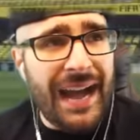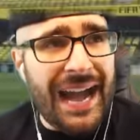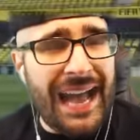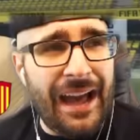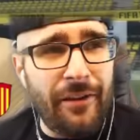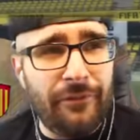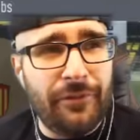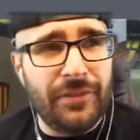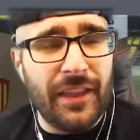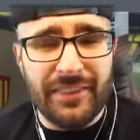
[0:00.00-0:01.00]
I
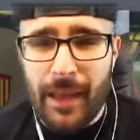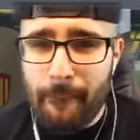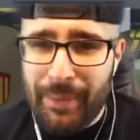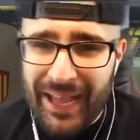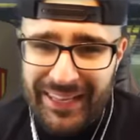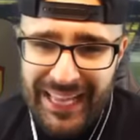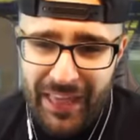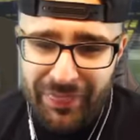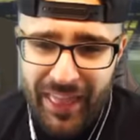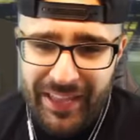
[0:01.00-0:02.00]
have the Dembele, I
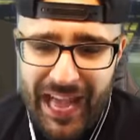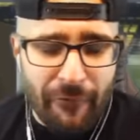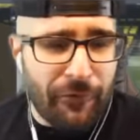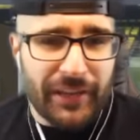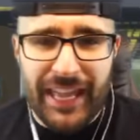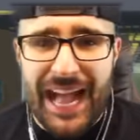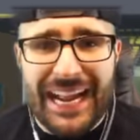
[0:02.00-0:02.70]
think. I forget.